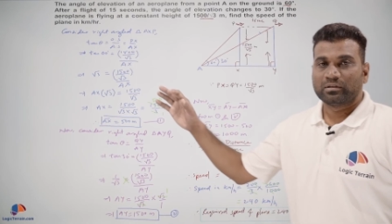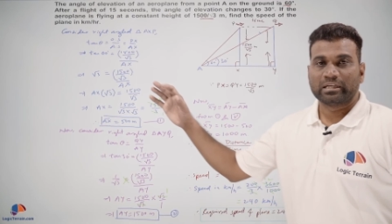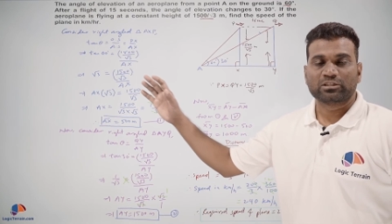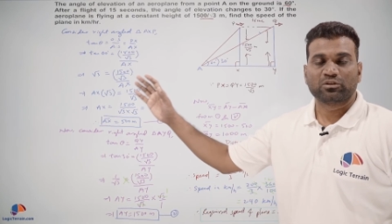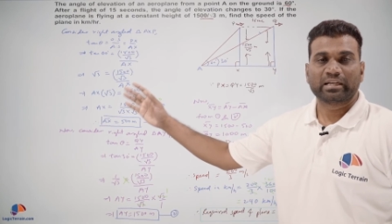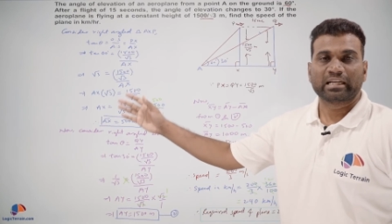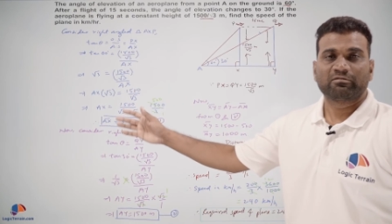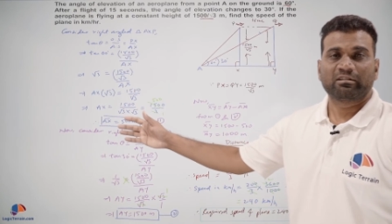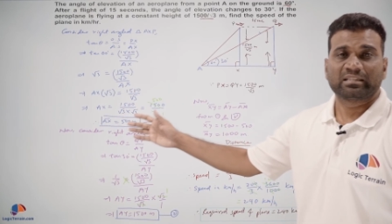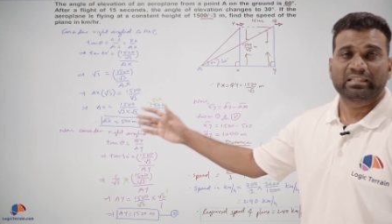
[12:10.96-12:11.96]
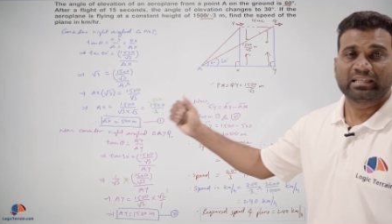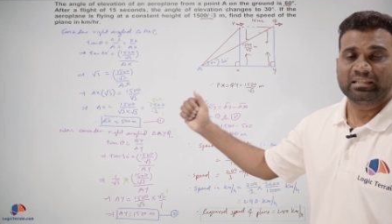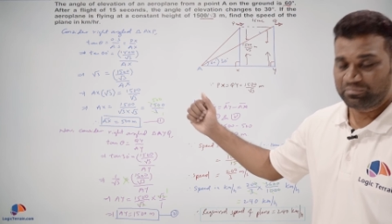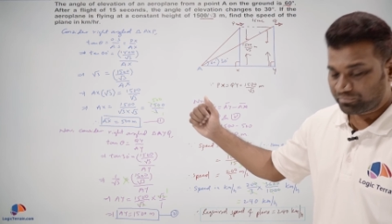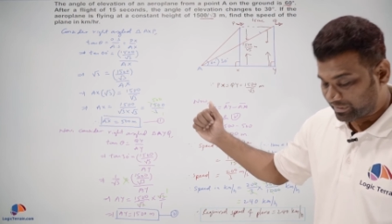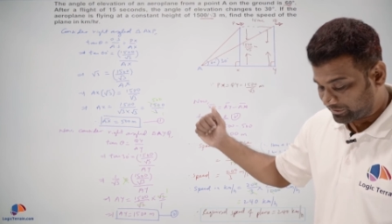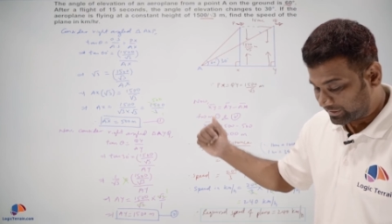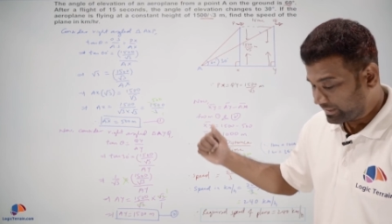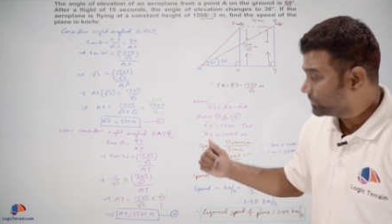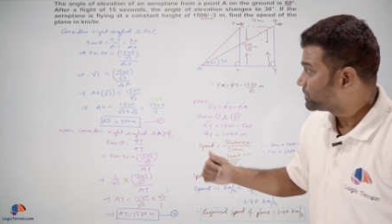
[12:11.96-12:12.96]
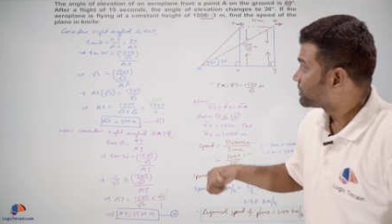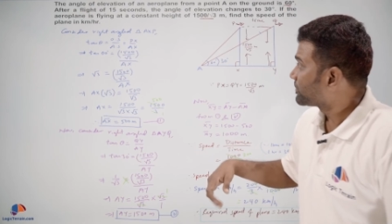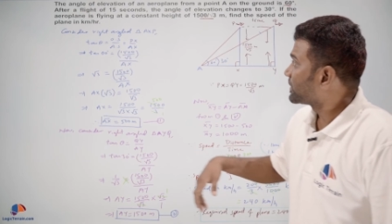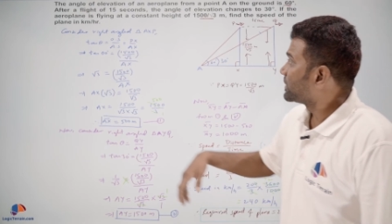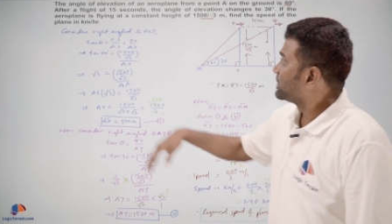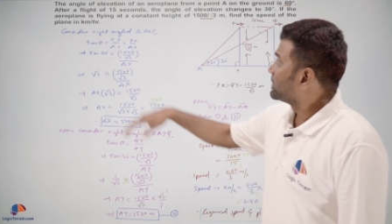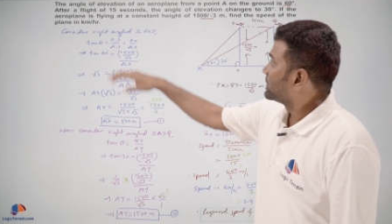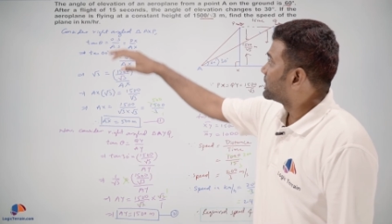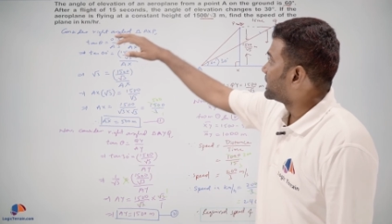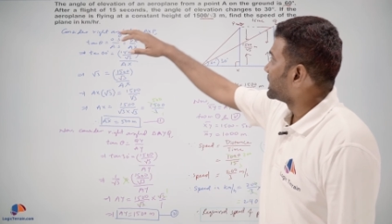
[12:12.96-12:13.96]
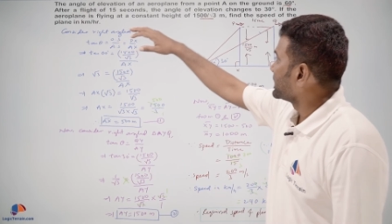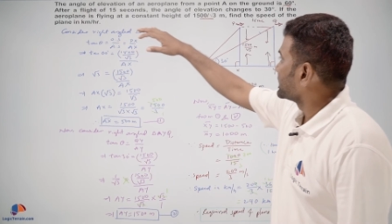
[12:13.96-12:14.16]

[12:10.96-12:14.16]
let's look at once again briefly. Here it